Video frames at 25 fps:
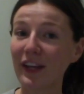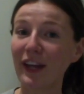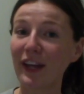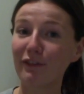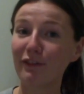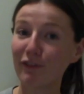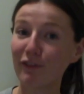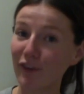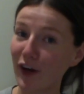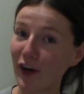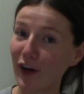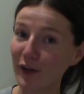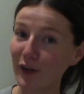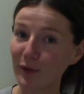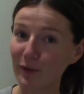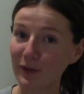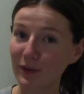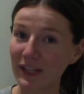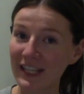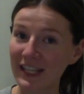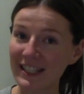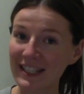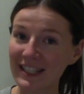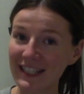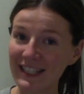and final
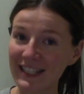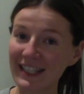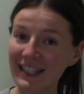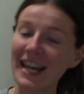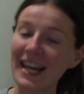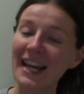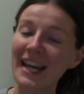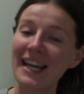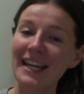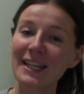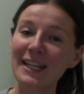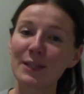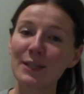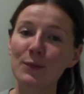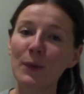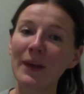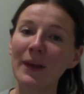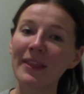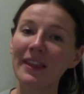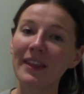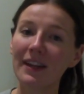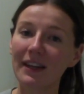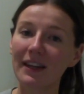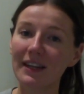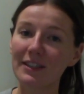lesson is one
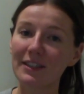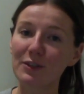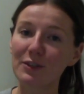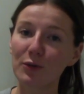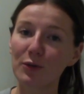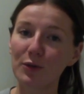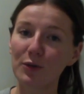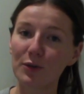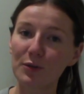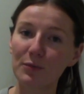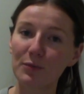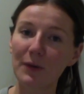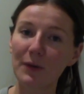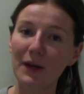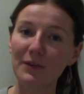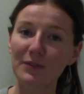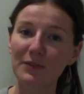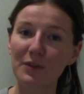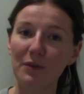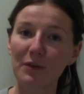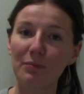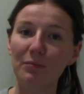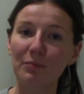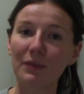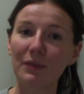that I taught
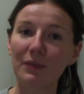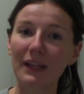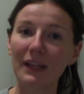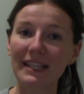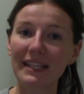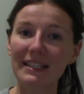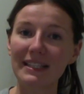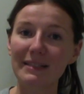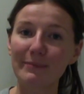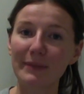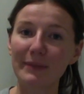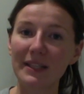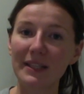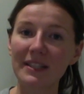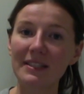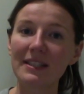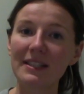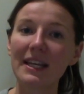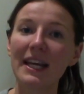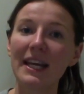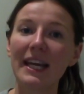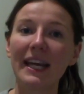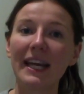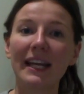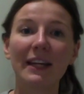whilst on placement
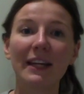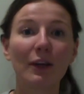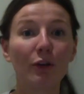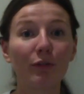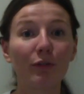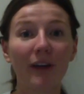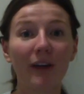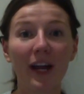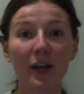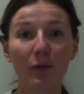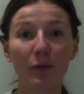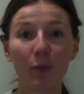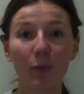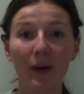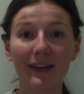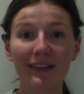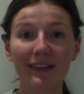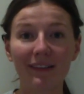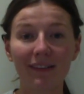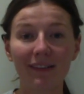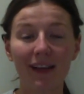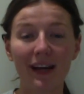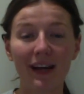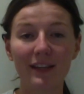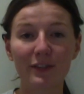in a grade 1
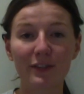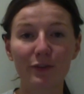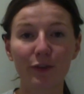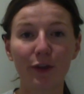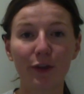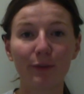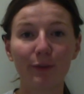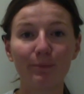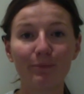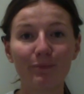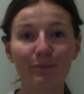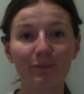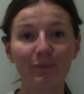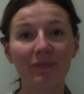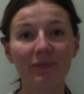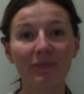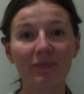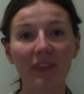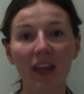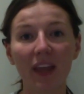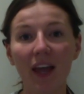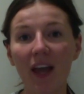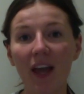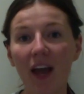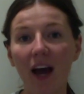classroom.
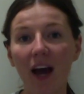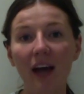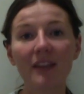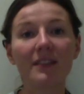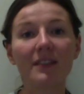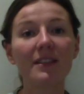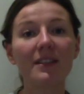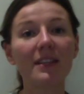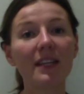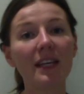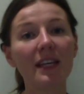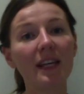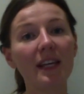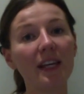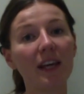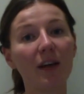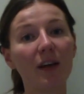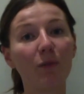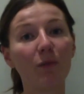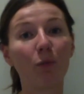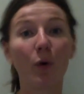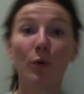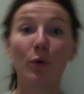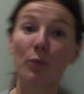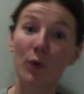Under
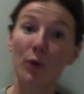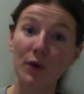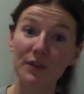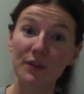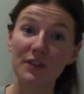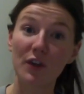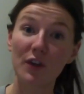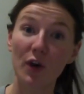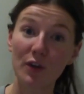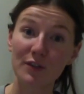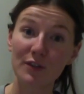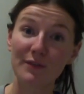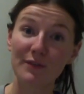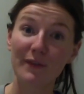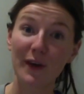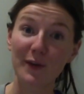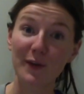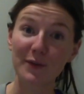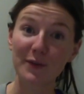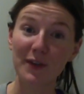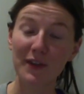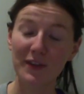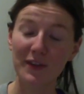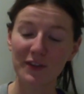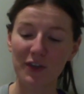what was
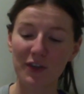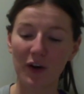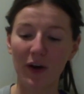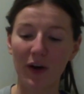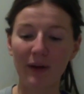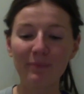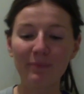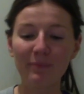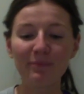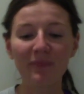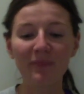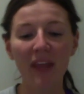AusVals at the time,